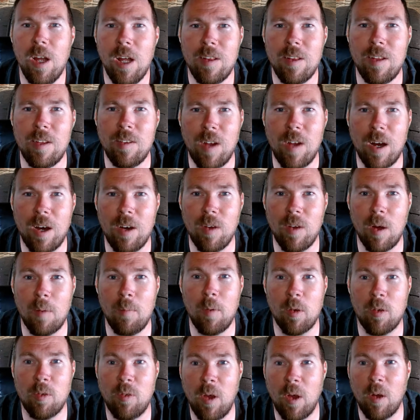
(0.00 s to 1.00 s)
These tires
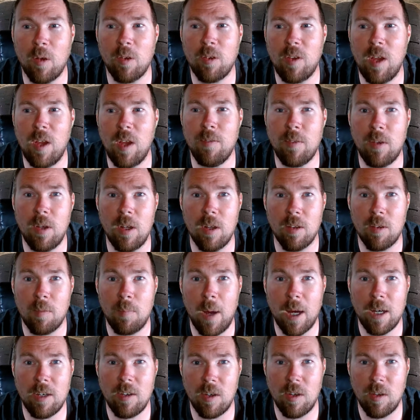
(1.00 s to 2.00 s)
almost fail safety
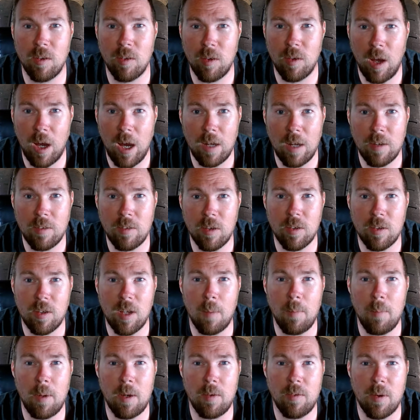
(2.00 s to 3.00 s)
inspections just
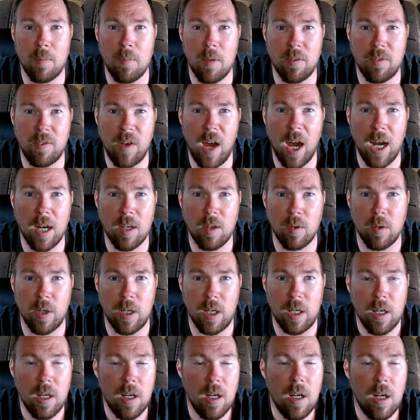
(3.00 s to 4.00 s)
coming from the
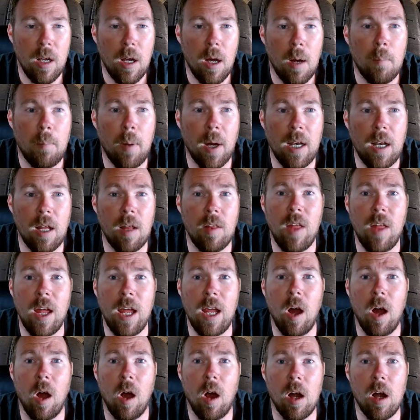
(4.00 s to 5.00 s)
factory, but
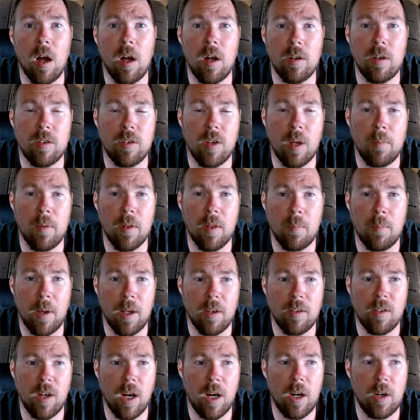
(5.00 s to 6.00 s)
they are some of the
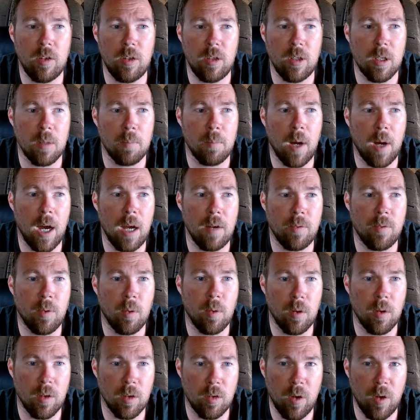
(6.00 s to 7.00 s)
best tires you can buy
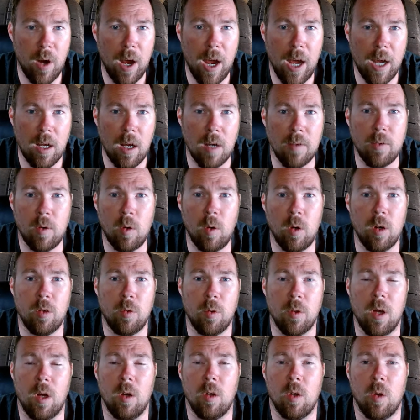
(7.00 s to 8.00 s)
for the track. Of course,
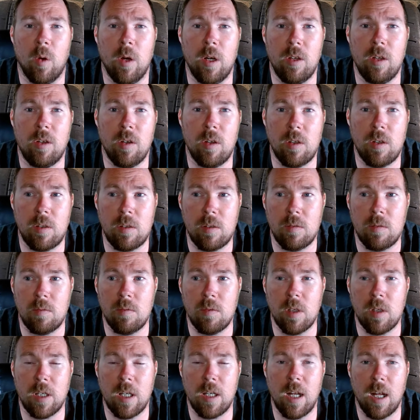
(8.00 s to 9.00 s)
without going to
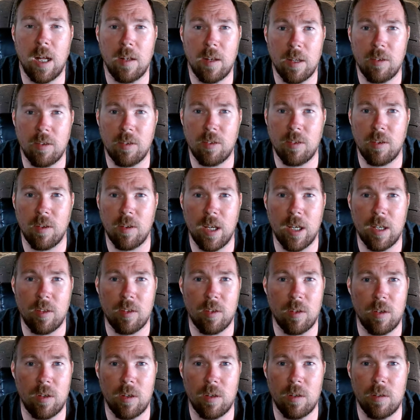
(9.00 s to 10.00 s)
looking at like slicks
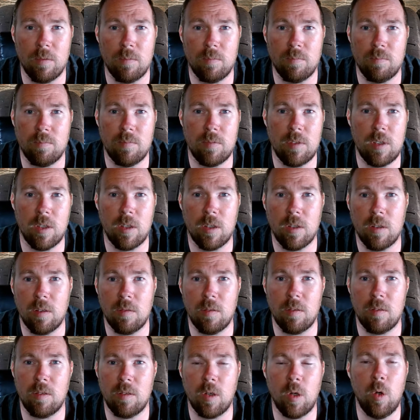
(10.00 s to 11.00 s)
or your
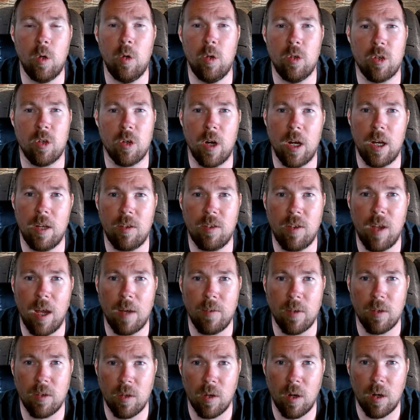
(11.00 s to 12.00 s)
Hoosier
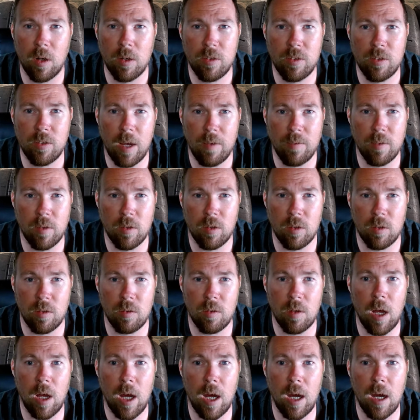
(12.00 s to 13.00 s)
A7s and R7s and